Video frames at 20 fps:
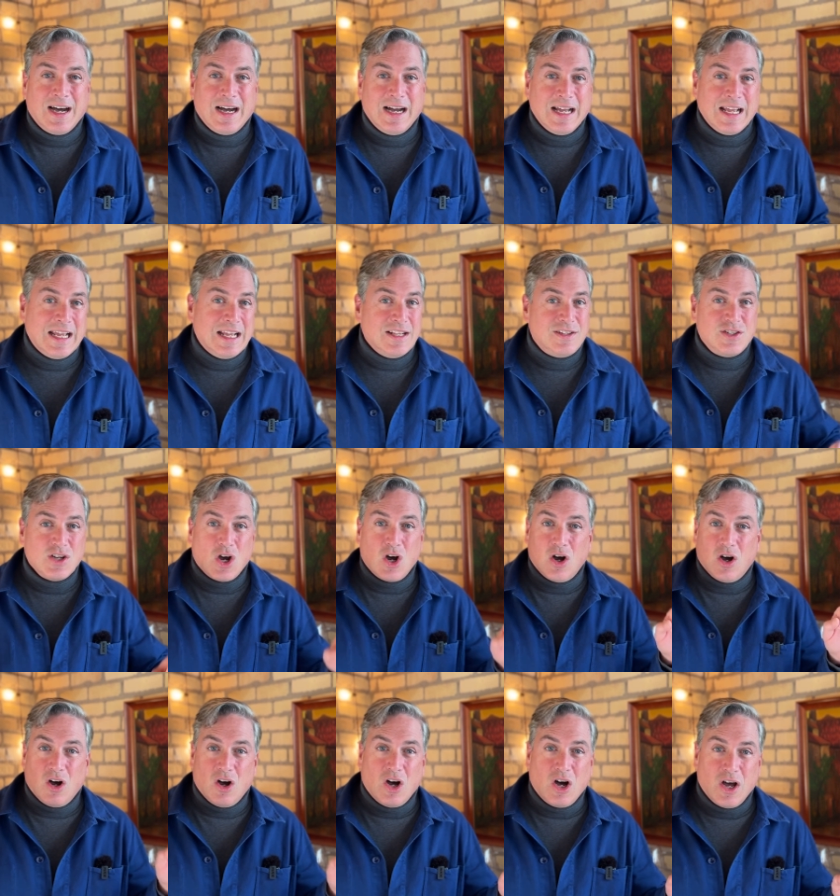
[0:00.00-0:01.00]
It's
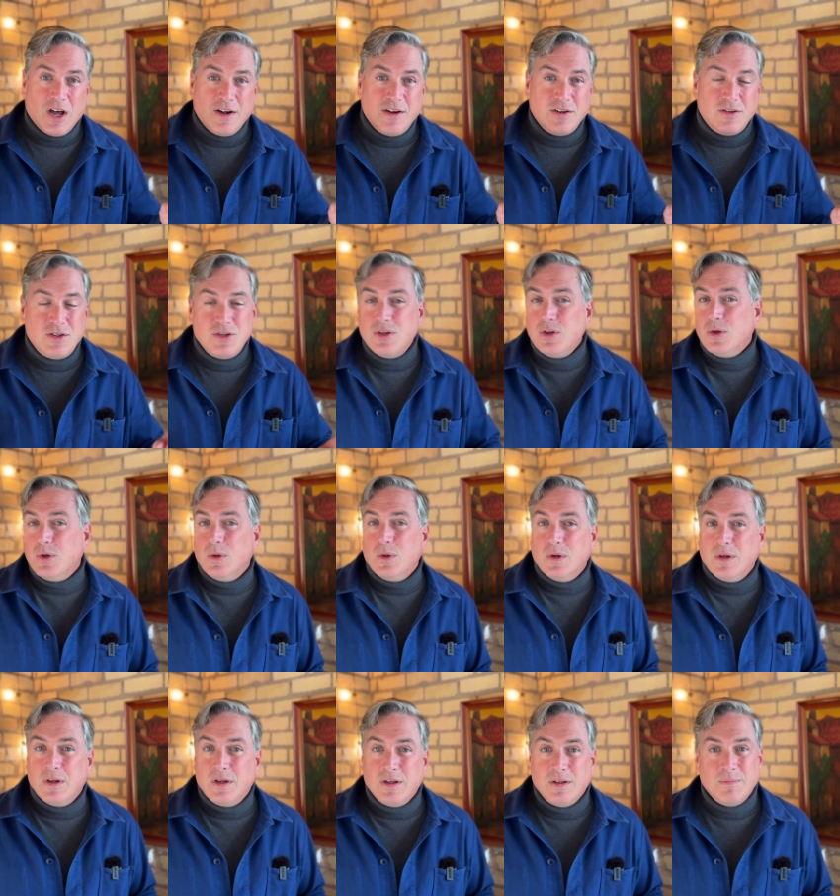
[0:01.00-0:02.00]
odd
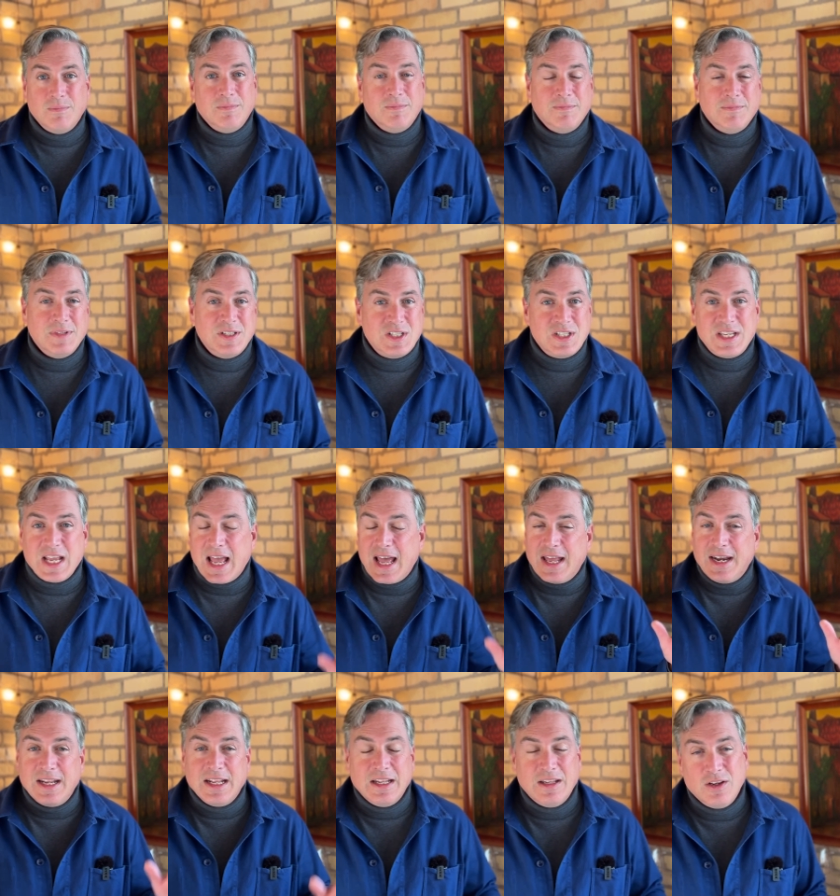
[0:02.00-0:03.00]
to
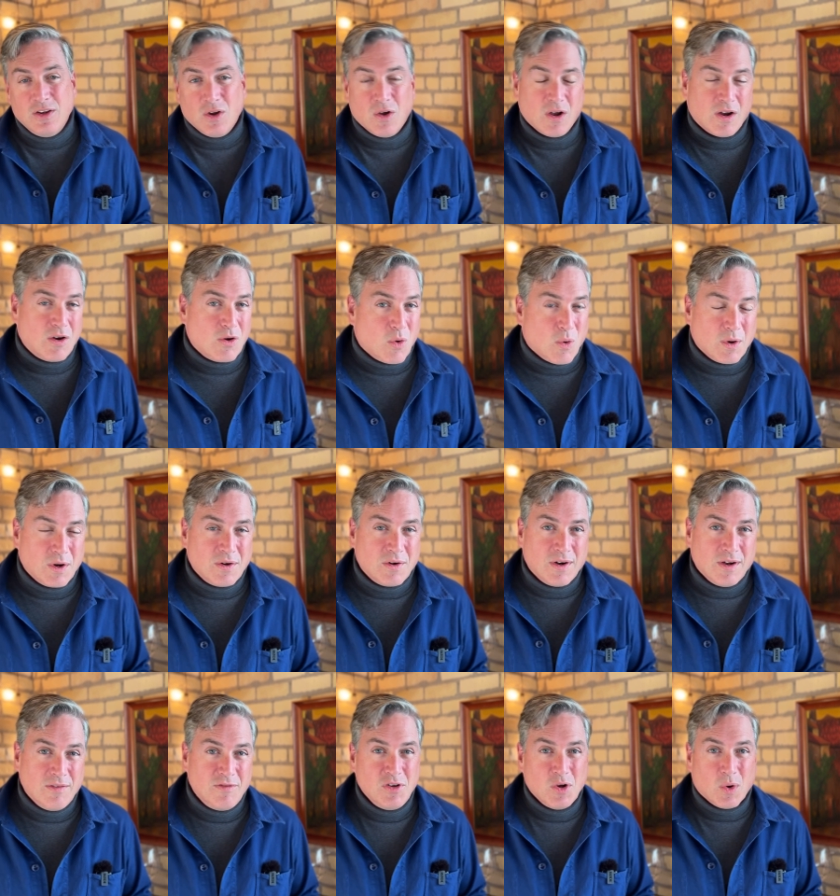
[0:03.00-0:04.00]
stand in your corner
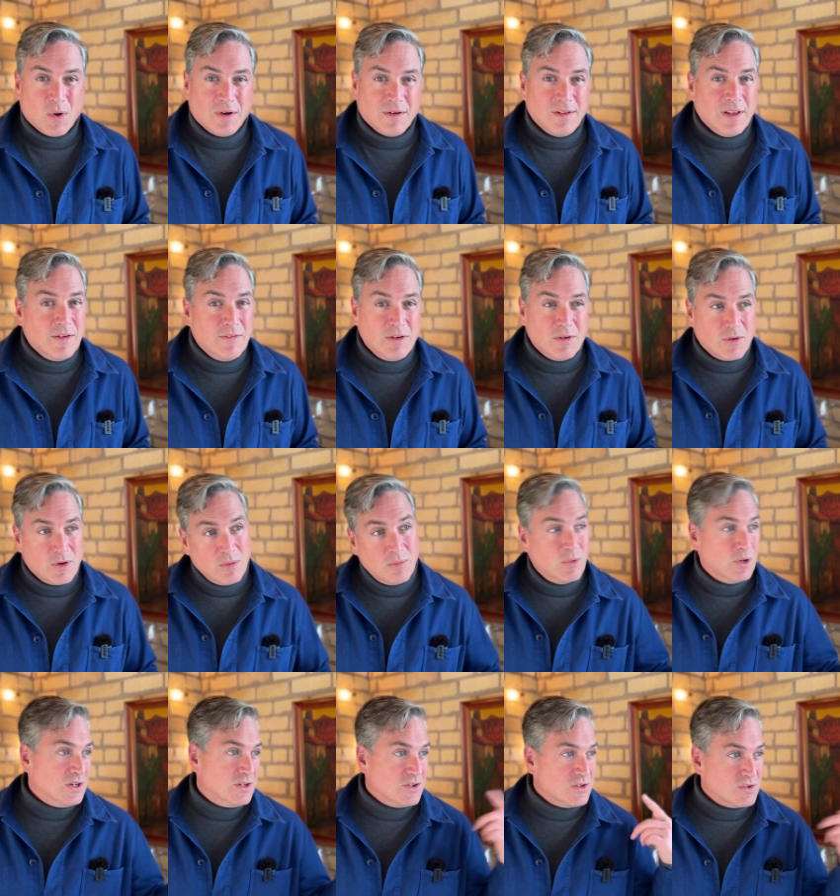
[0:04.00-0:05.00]
of your living room,
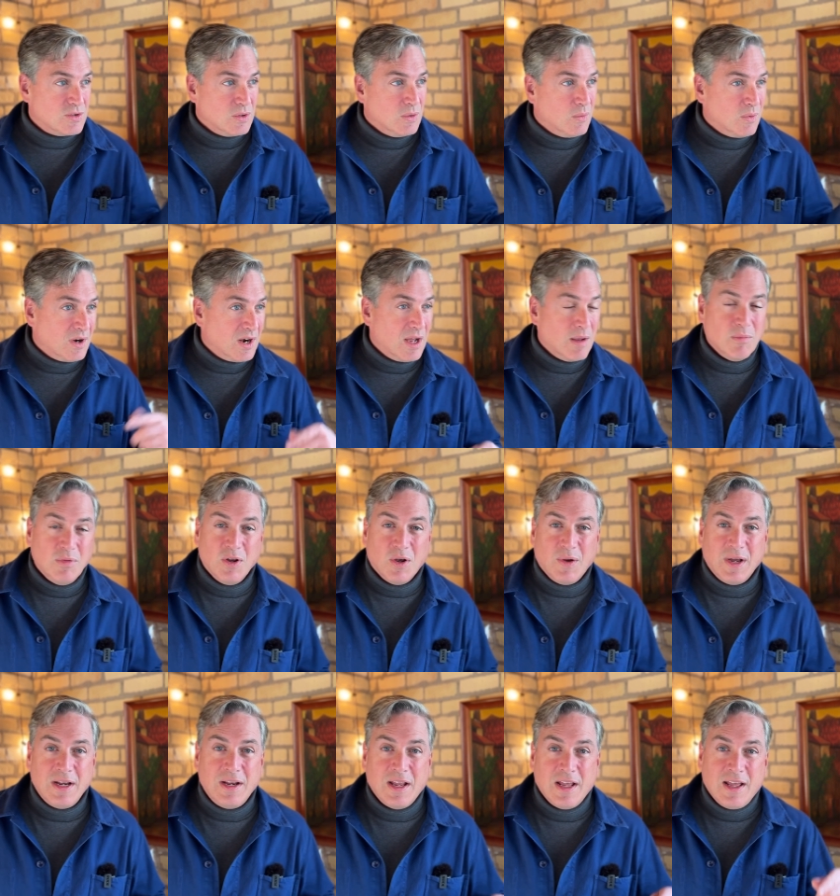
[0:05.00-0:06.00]
which is what I'm
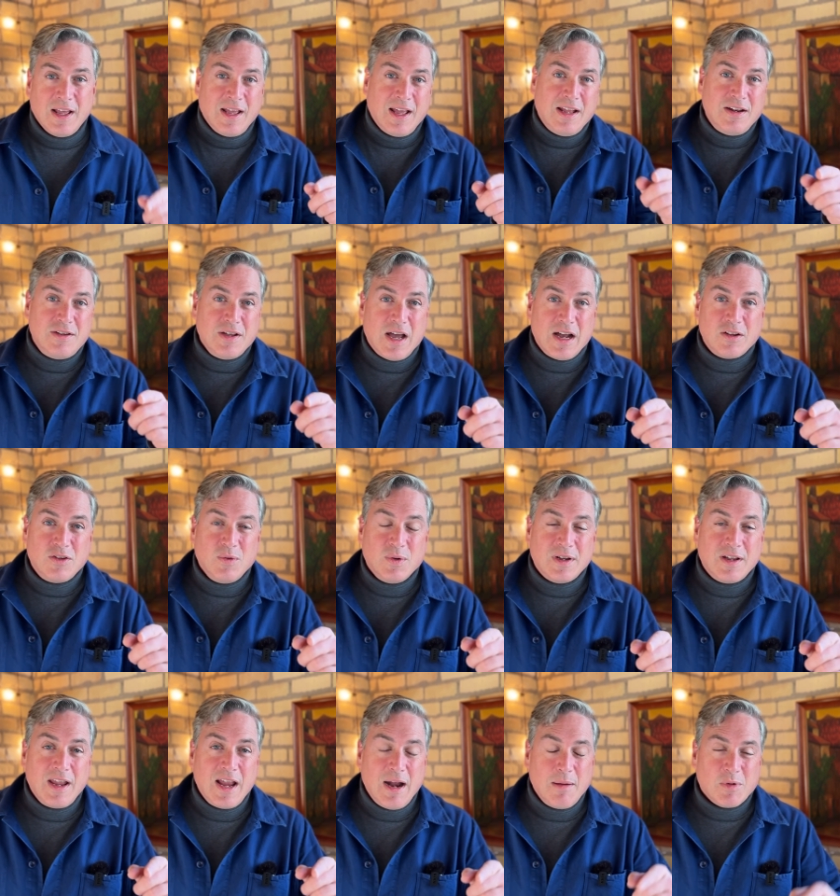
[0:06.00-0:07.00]
doing, and talk to a
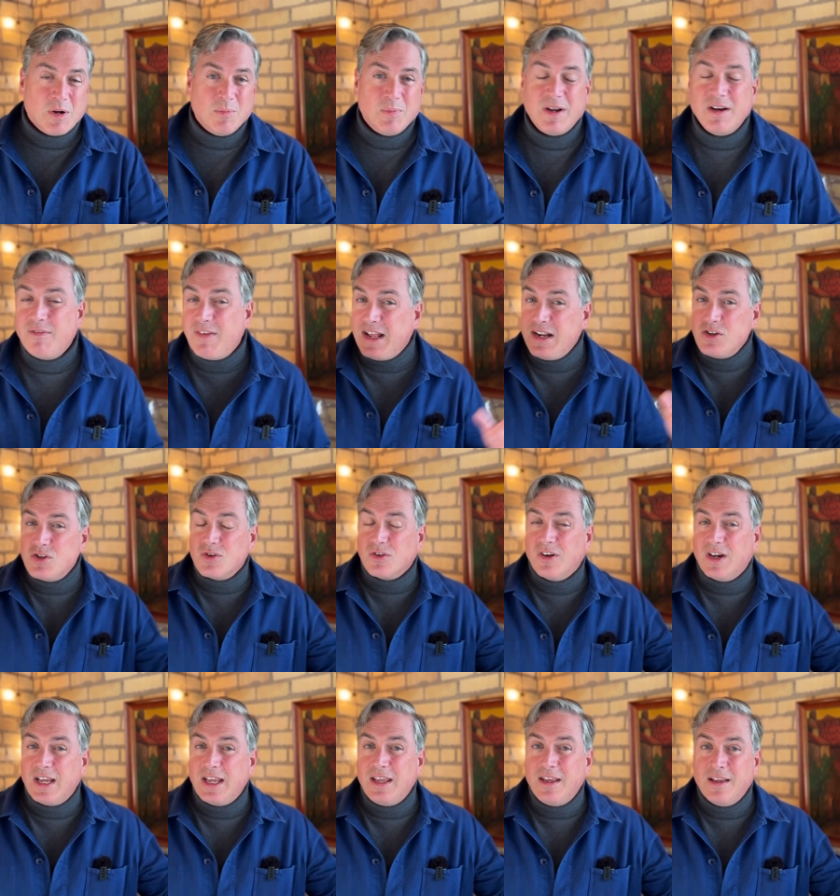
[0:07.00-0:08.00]
camera, but
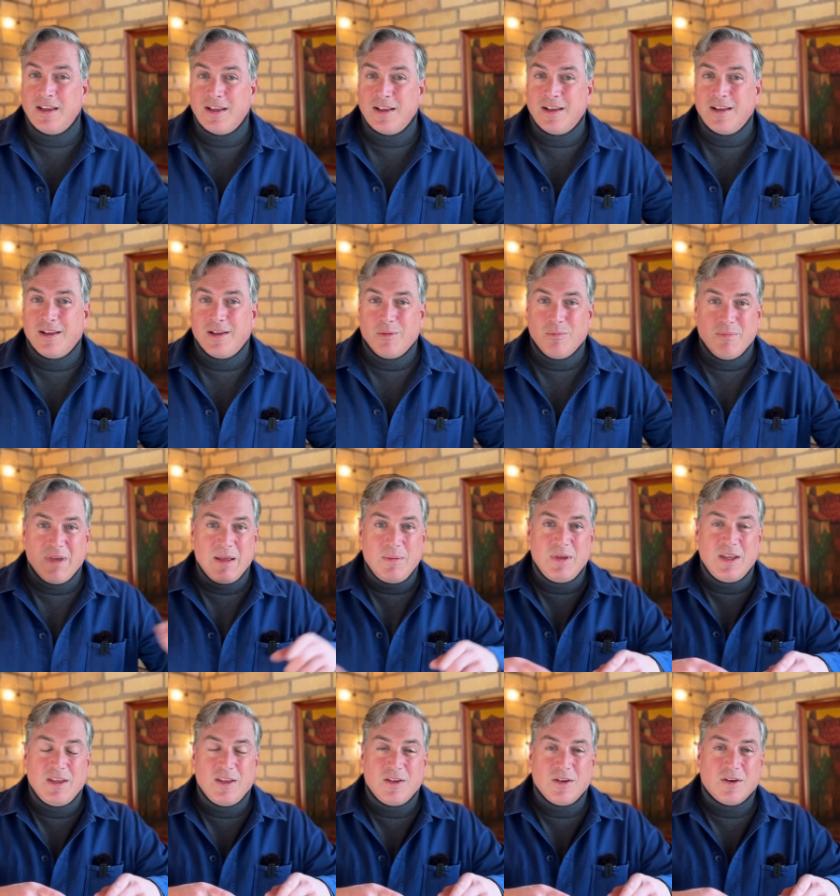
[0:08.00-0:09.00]
eventually maybe
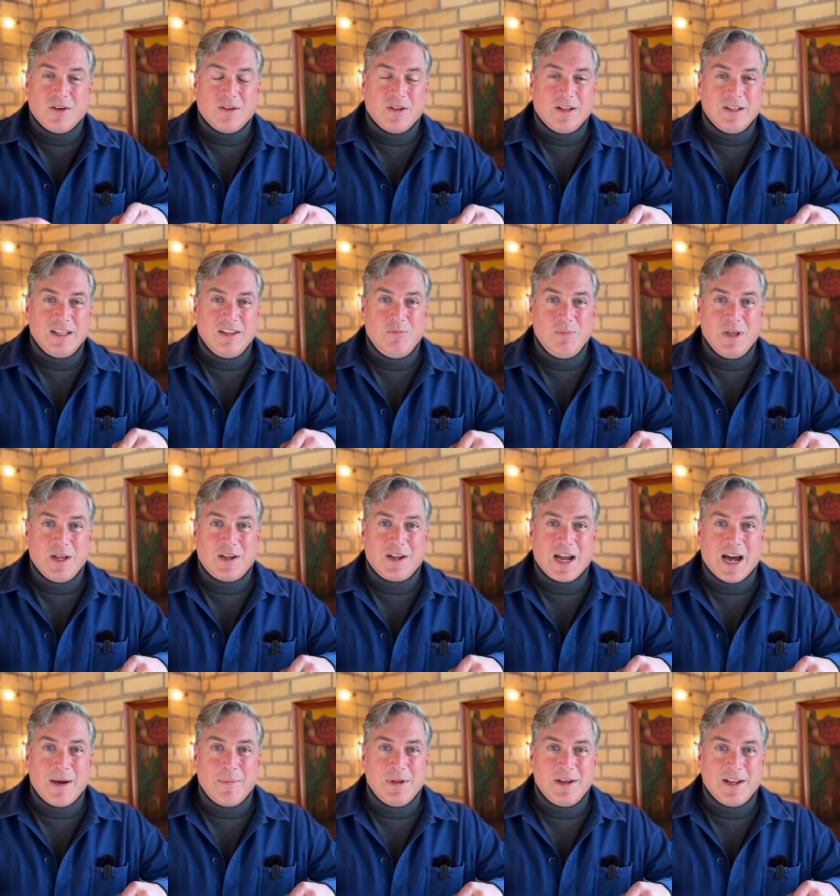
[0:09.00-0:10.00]
you'll leave me a
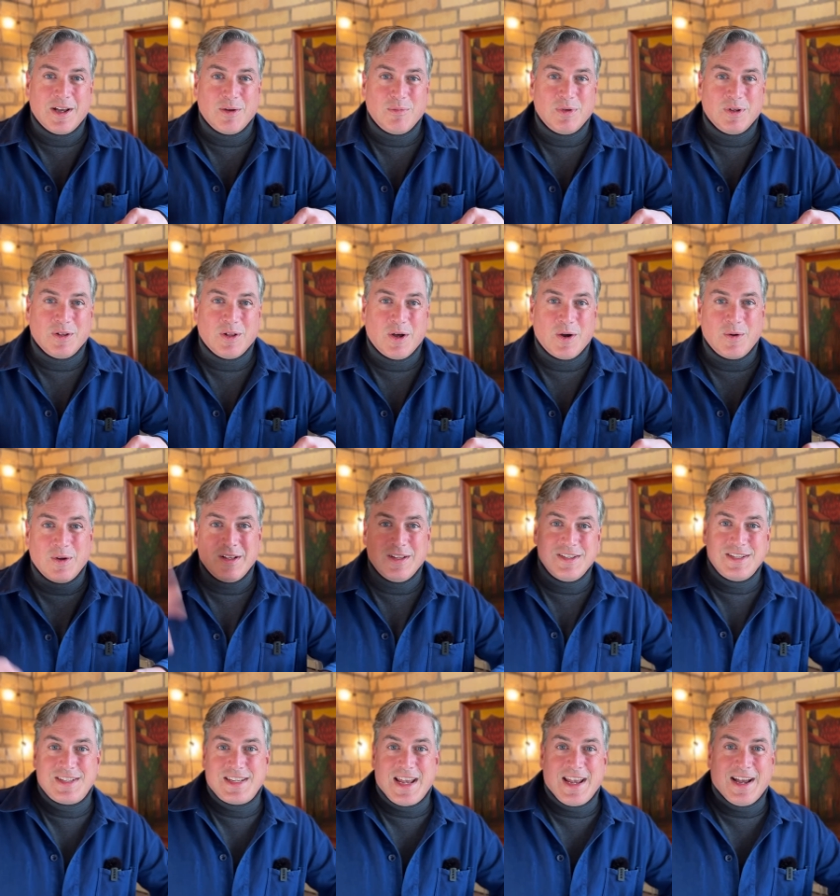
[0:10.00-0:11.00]
comment down below and
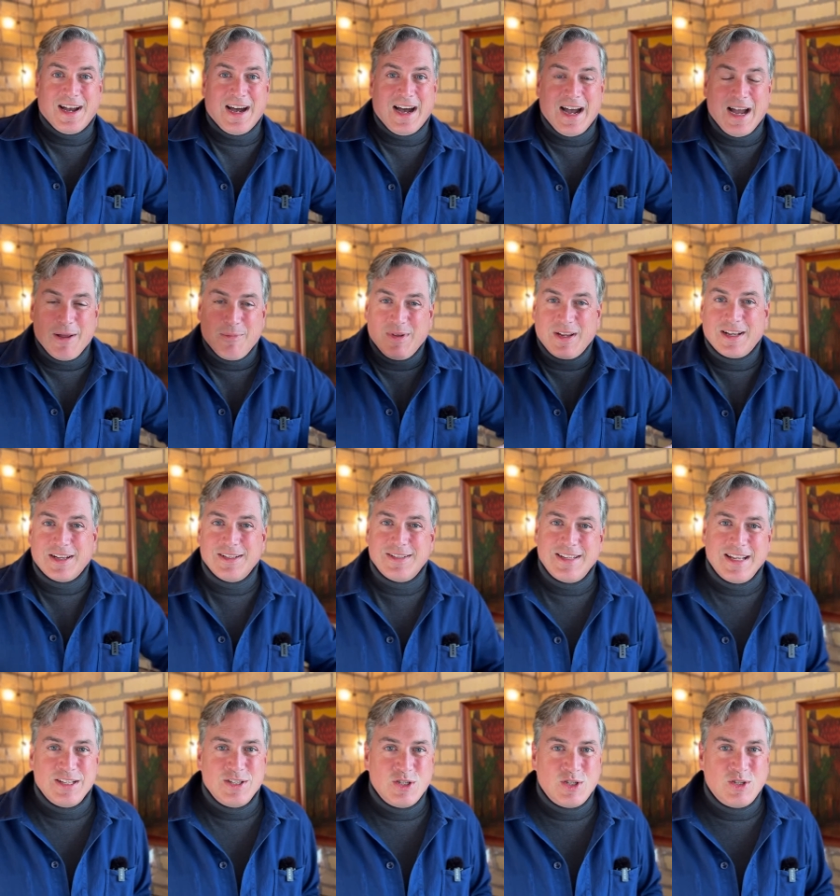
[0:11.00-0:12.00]
say hi, because
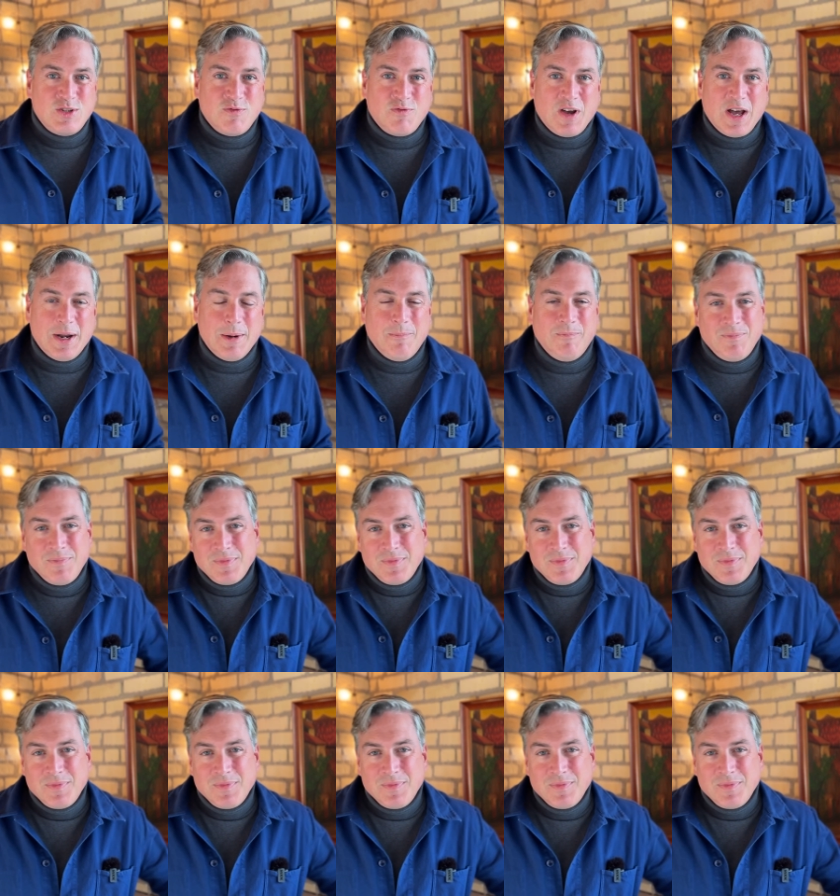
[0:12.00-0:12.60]
that's fun.